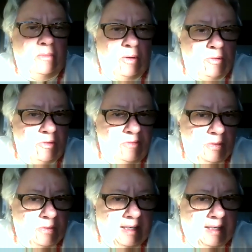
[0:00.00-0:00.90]
both of
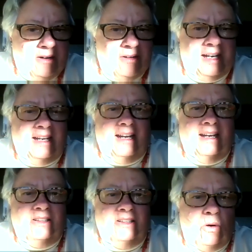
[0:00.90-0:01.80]
you, Larry
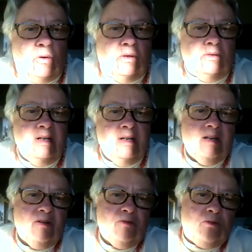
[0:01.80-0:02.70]
and Noel,
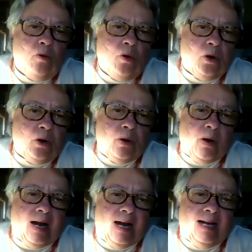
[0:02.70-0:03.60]
for
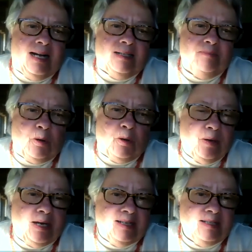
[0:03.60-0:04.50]

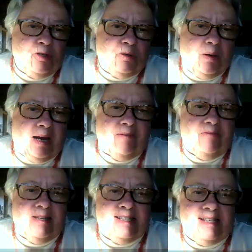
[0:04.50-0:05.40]
agreeing to have
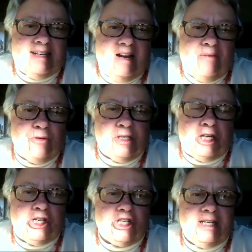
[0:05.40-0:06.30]
this
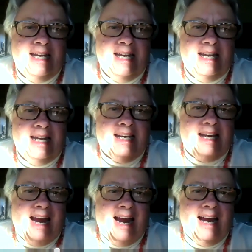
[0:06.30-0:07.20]
conversation.
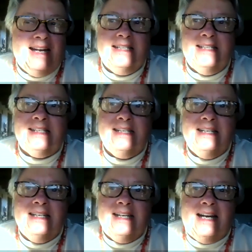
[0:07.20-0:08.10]
It adds
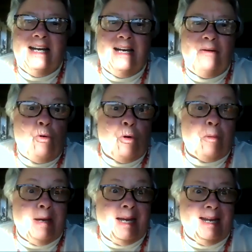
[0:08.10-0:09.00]
more
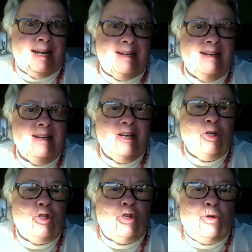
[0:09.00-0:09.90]
meaning
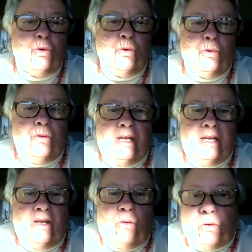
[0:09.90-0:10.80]
to
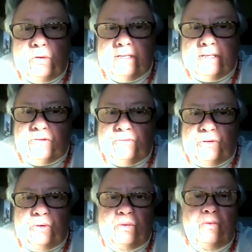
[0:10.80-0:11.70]
the oral
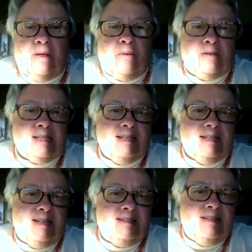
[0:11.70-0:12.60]
interview that was
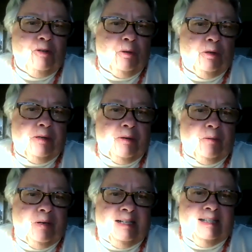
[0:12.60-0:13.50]
conducted earlier
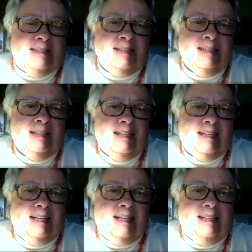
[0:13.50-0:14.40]
on.
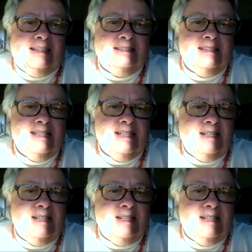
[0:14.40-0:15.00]
And